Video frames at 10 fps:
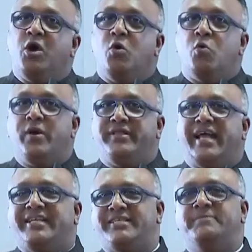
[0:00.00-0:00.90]
With
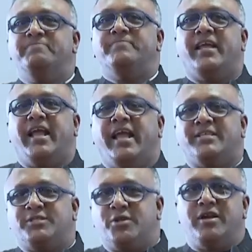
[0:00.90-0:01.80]
that
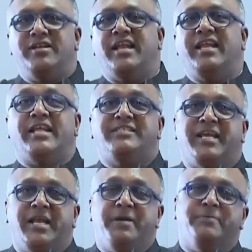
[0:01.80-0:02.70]
extraordinarily and
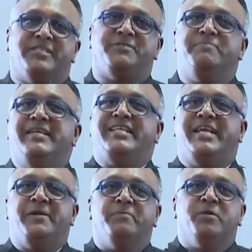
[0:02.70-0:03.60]
serendipitous
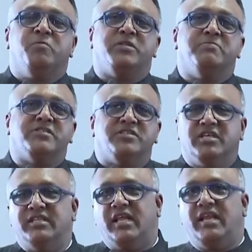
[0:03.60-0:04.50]
meeting with Mr.
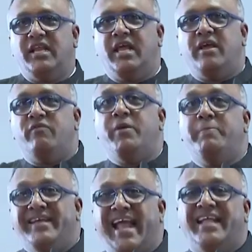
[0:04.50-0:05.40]
Jindal, we began the